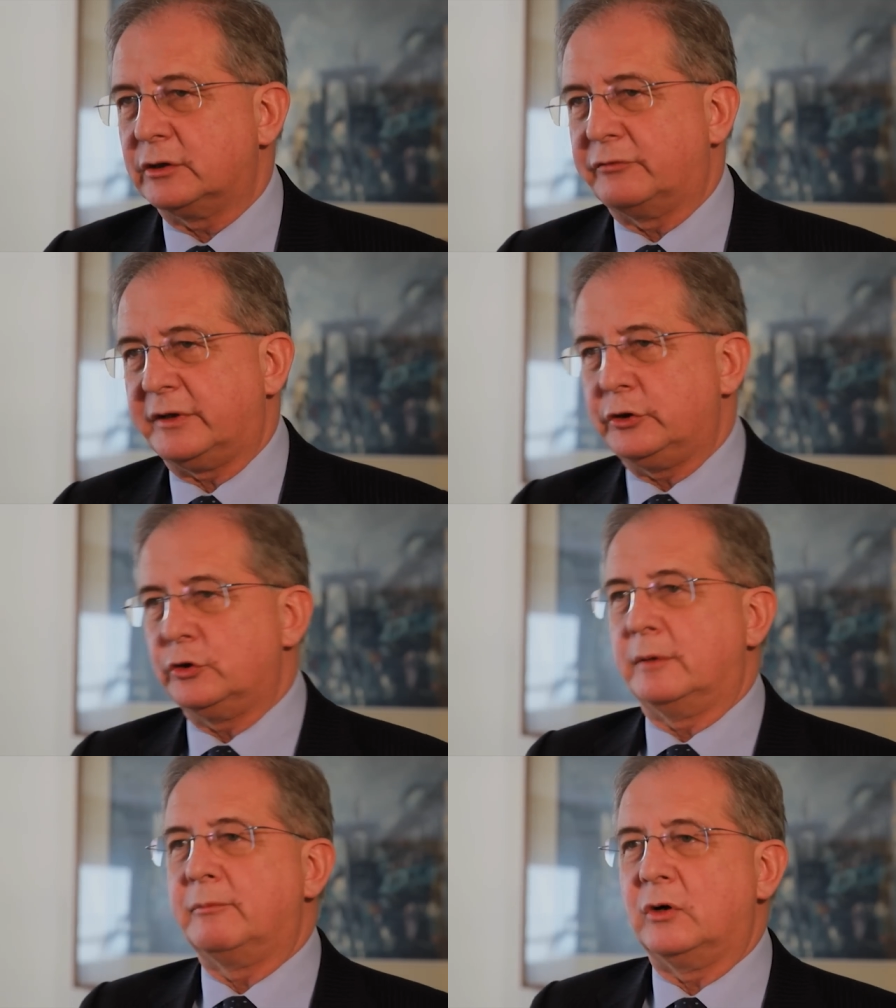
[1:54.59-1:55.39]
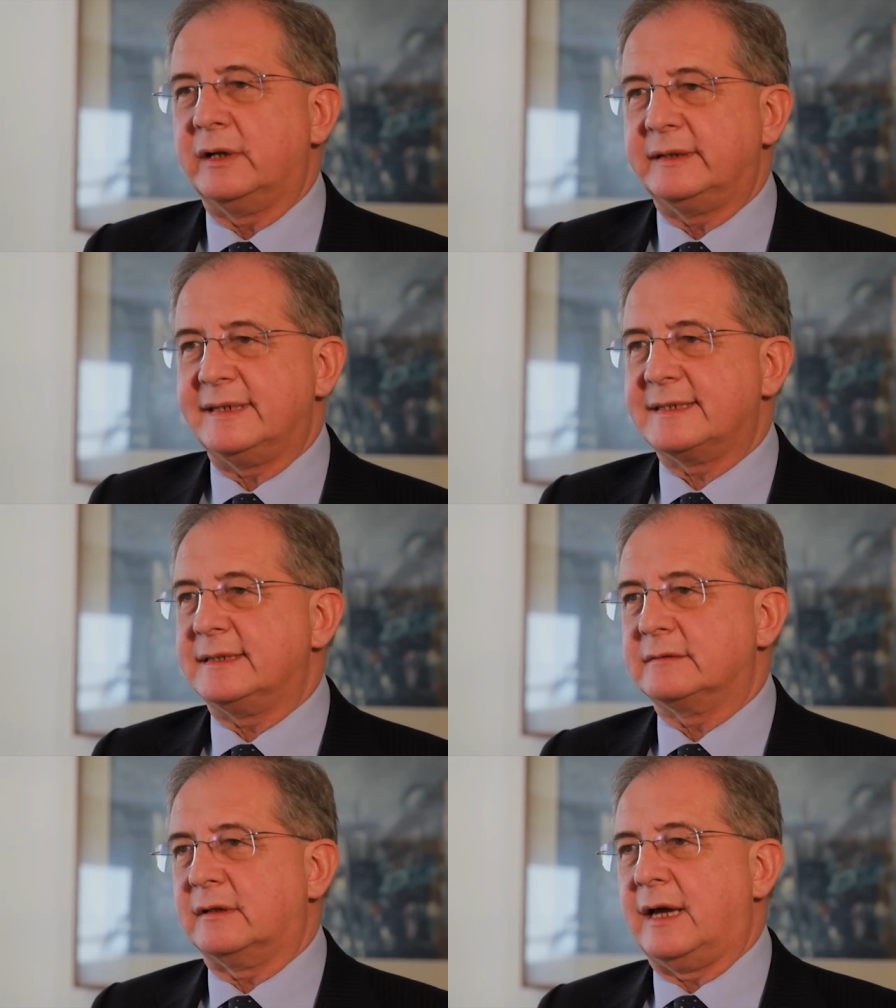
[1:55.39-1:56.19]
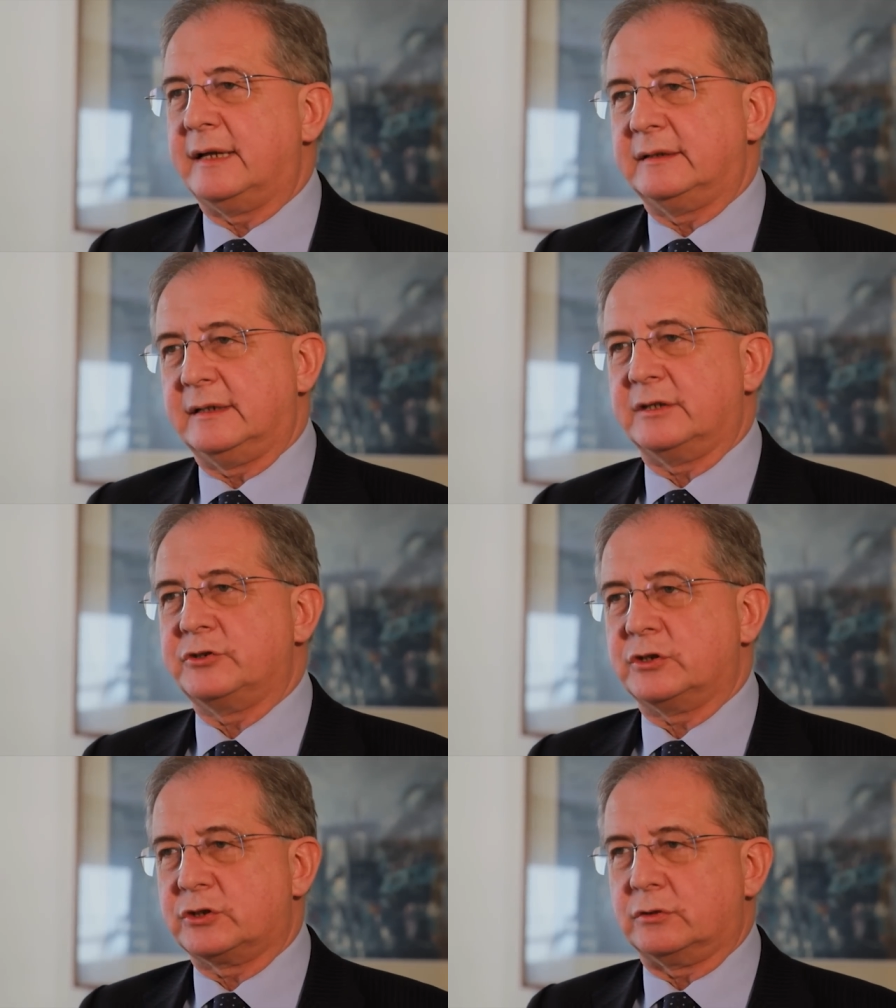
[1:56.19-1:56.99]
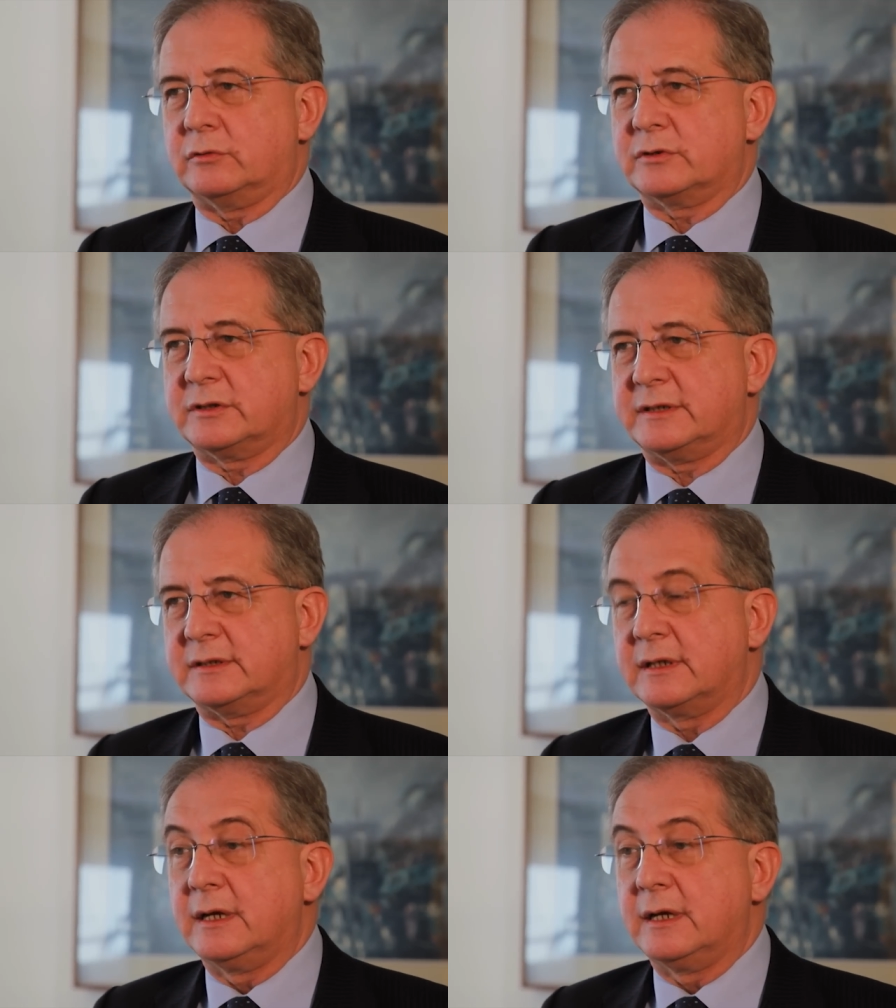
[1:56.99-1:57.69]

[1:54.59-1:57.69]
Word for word: of renewable and decentralized energy sources